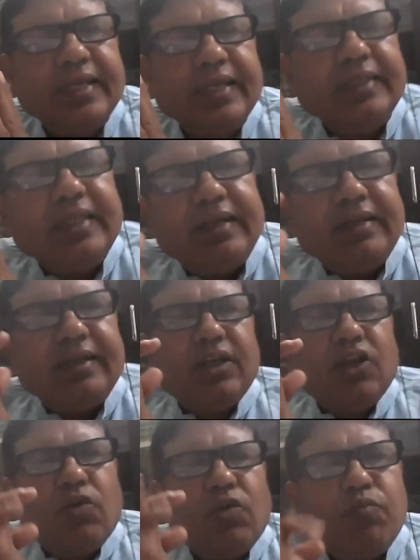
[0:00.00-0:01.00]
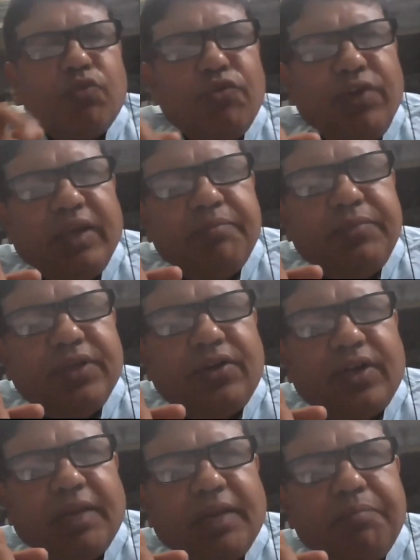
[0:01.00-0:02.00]
yeah. And then moving
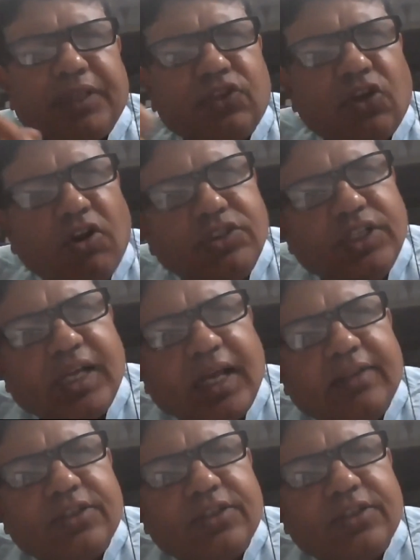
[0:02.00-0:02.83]
beyond a pathological